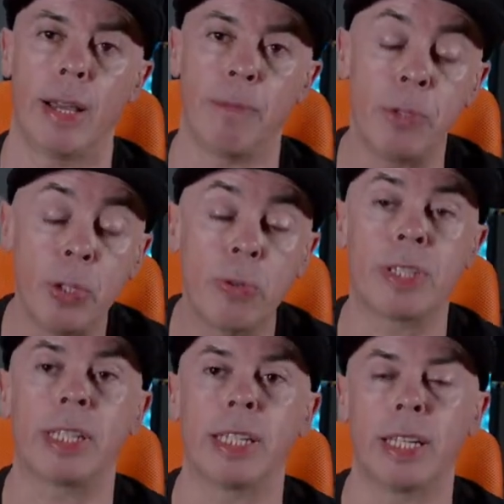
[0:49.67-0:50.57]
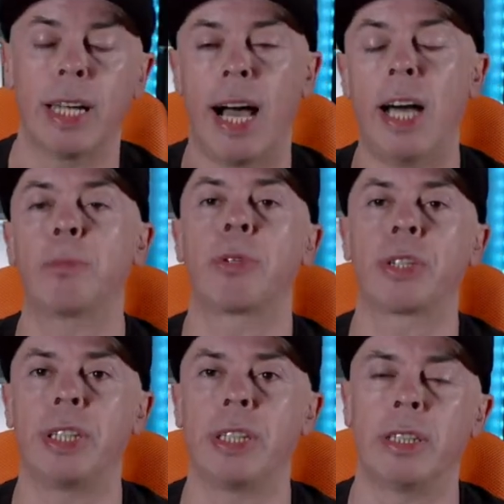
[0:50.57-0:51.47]
Using
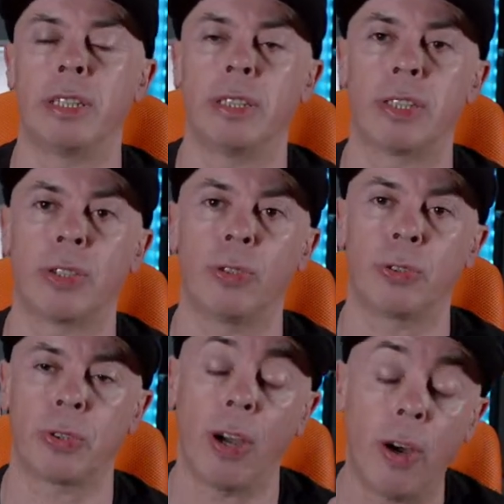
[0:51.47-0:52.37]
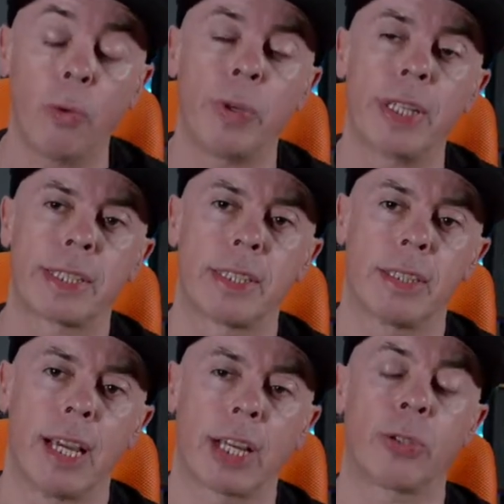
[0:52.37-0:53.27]
outboard gear, there's always
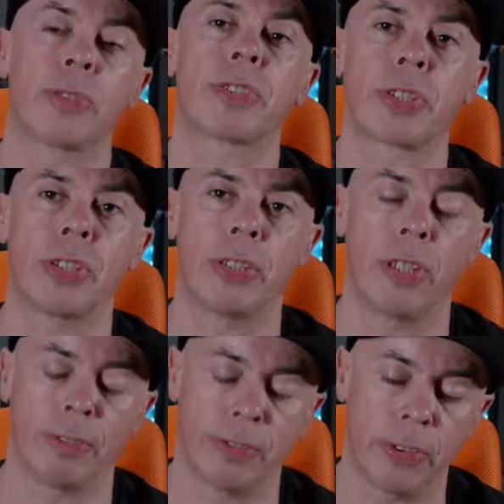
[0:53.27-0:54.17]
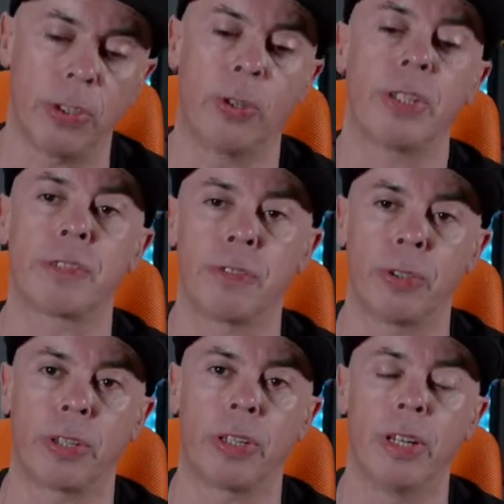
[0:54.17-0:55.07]
a concern of noise
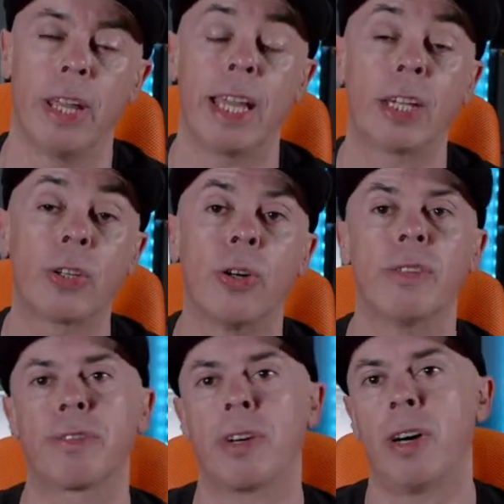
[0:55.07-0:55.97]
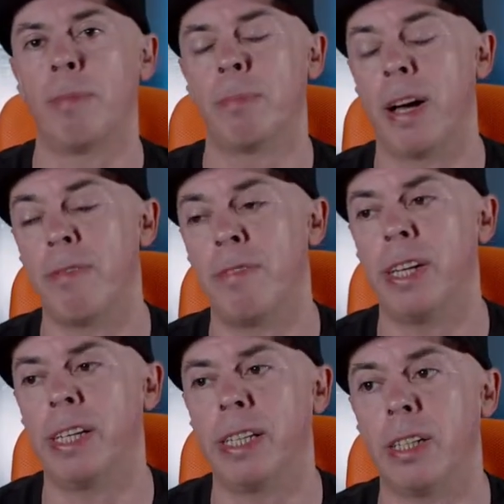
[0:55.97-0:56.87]
floor. And going from a
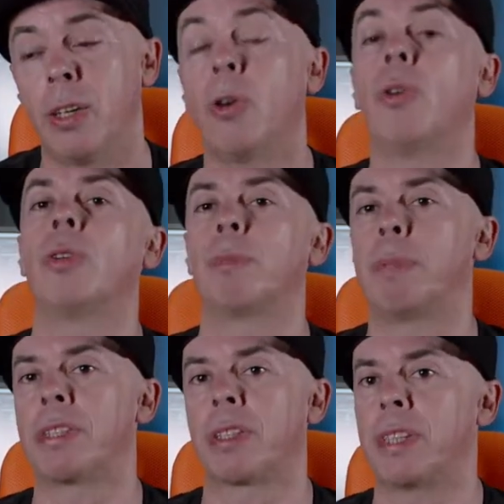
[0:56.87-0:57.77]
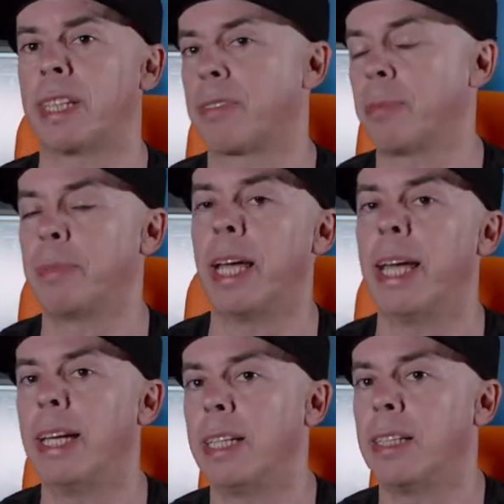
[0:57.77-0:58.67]
very old piece of gear from the
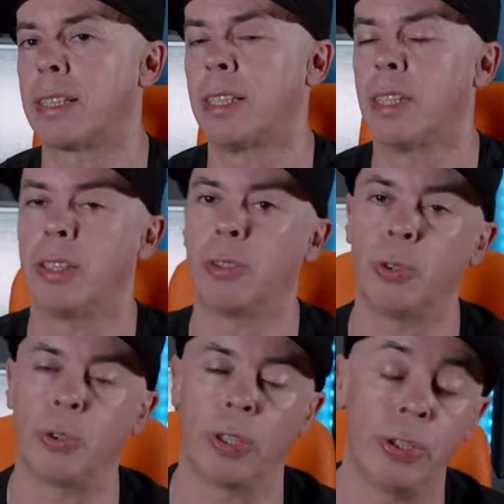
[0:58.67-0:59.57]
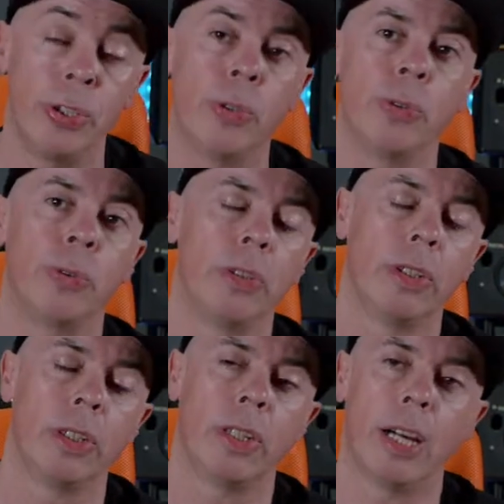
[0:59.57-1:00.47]
80s to a new
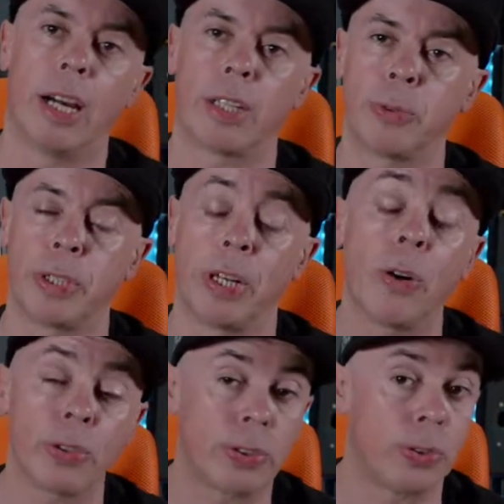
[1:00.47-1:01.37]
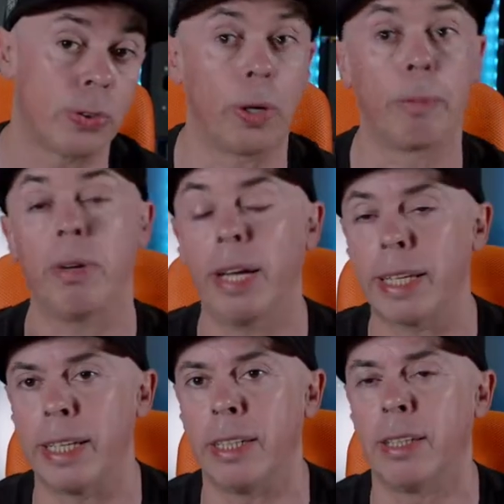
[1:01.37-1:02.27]
hardware to a
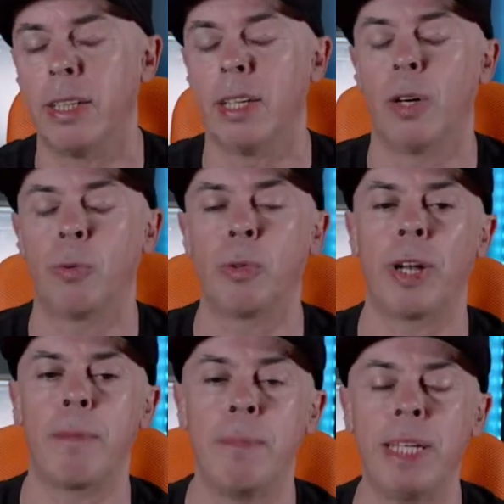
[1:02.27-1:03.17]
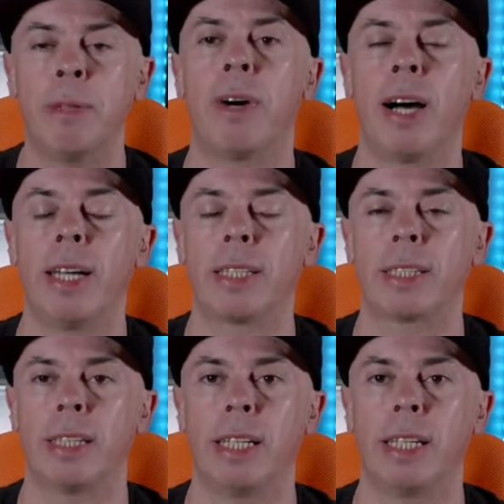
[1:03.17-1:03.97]
plugin, we want to minimize